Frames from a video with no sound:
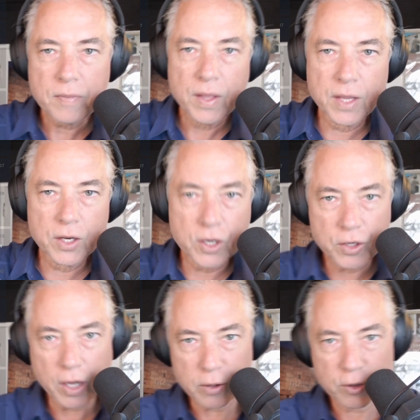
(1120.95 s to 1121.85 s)
That
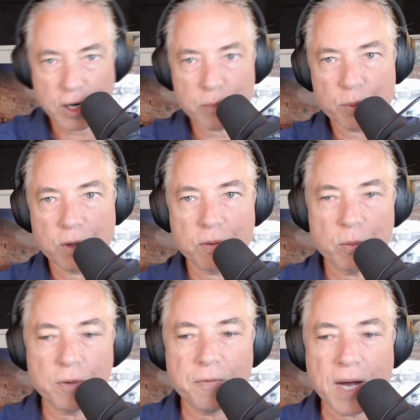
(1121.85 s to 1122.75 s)
Donald Trump
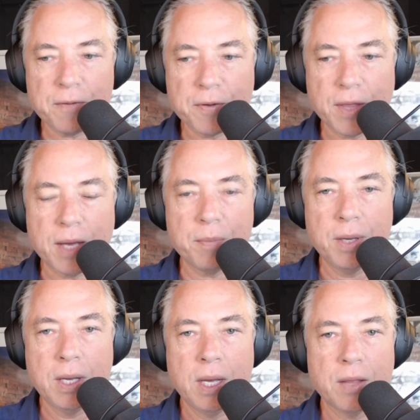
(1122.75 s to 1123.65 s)
will fight for them,
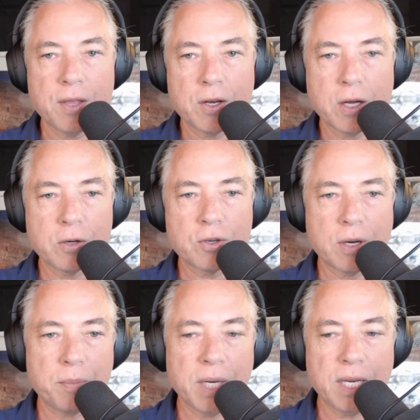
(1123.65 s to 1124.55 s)
that Donald
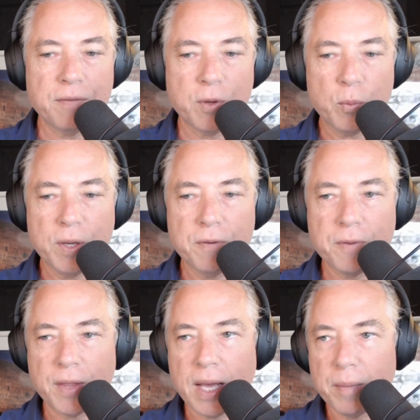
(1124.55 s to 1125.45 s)
Trump might even win
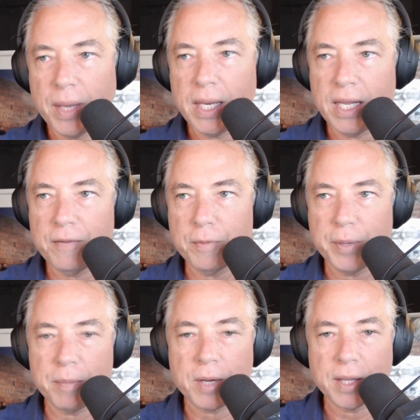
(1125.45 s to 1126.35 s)
for them. And even
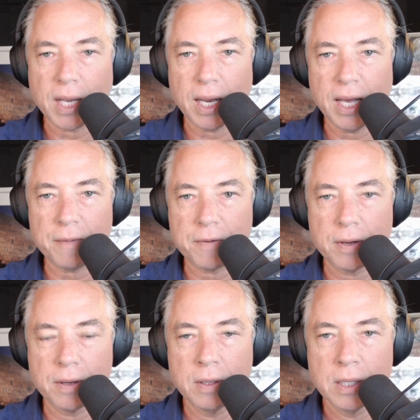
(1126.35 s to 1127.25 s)
people on the left,
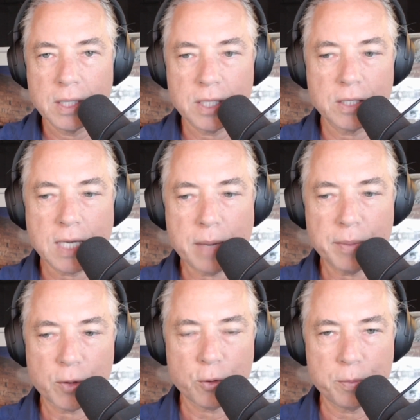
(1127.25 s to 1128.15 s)
such as
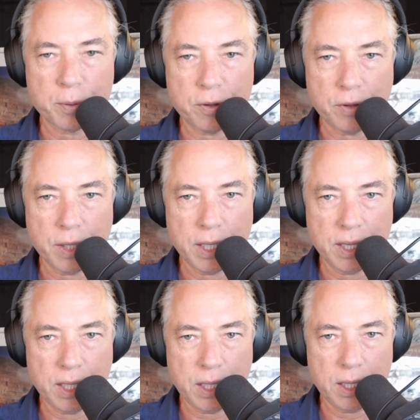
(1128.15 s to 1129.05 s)
Simon Cooper
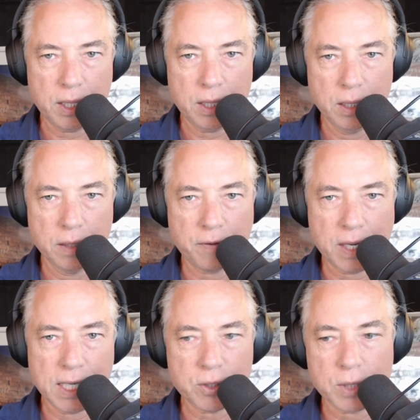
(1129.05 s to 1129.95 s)
in the
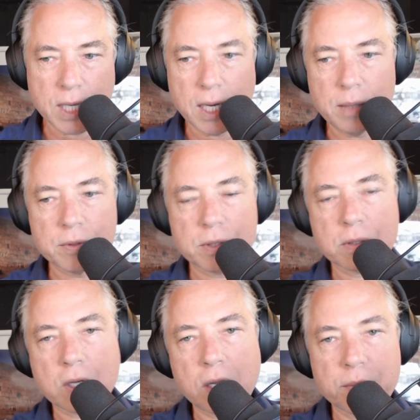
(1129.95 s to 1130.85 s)
Financial Times
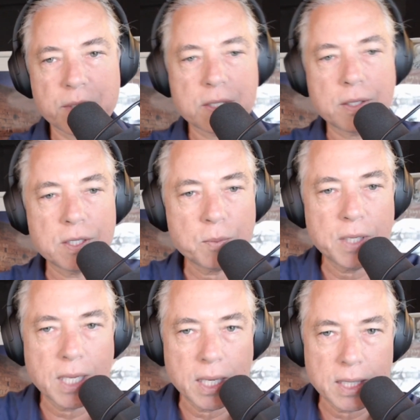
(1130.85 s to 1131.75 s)
column this
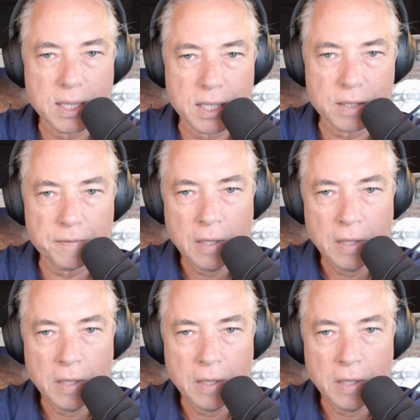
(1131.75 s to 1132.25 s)
weekend, he says if